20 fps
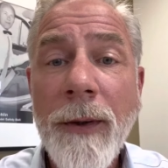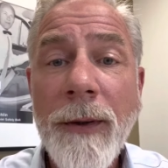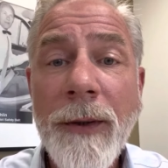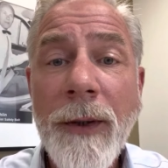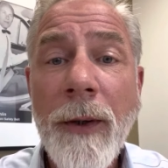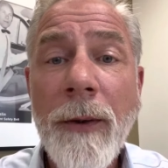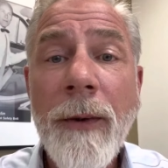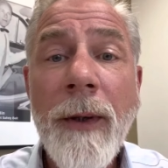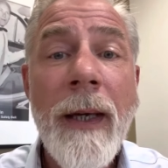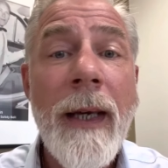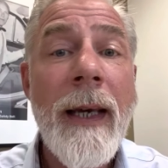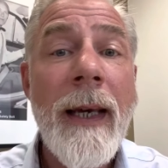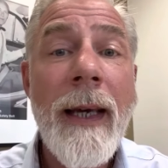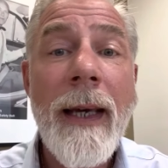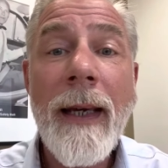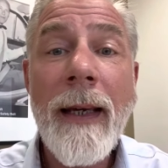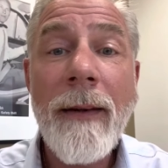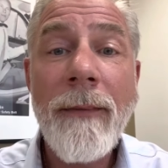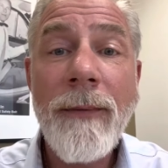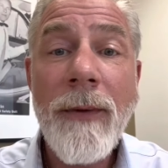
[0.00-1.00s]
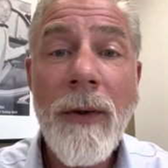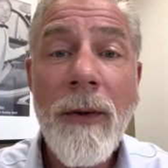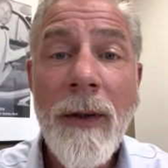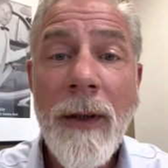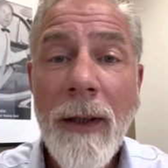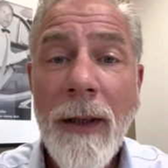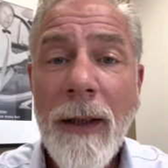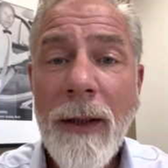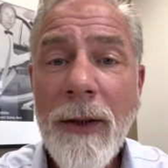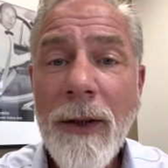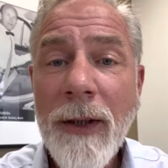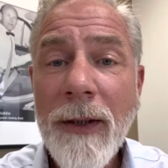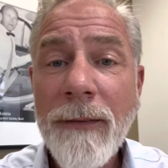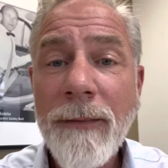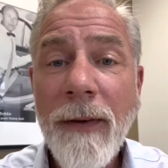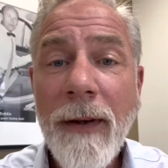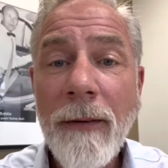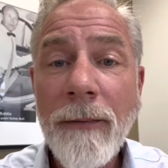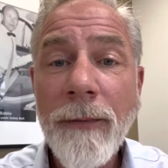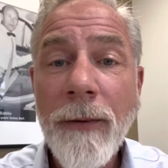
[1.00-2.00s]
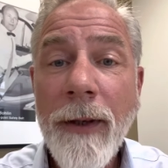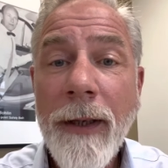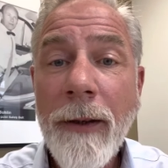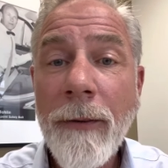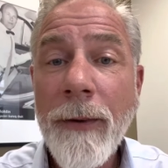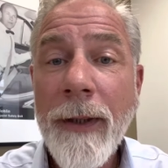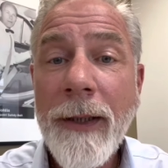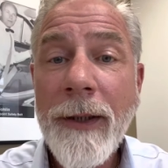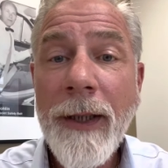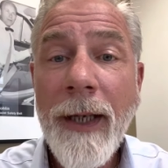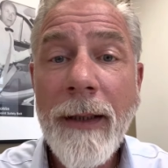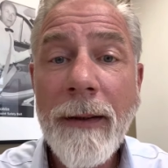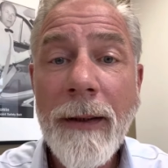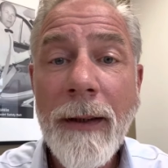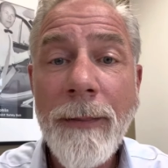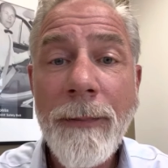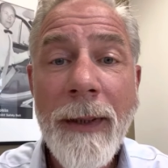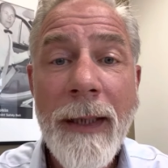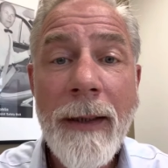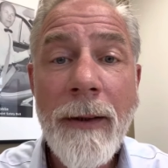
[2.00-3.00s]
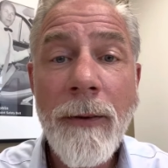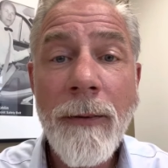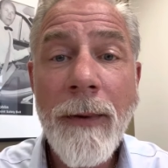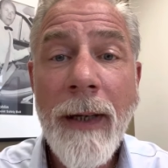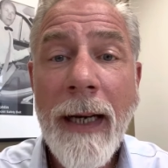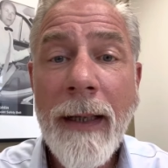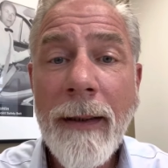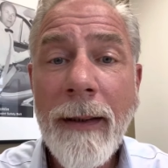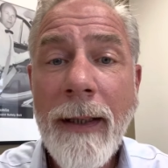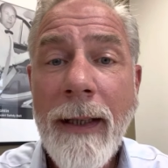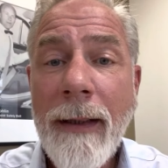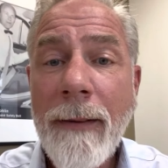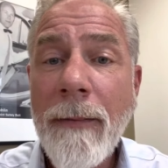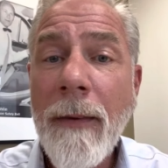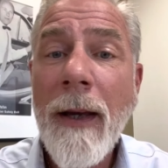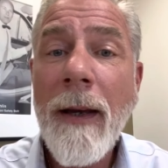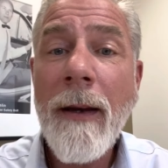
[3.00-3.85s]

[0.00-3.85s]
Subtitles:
So if you could just feel free to reach out to me directly.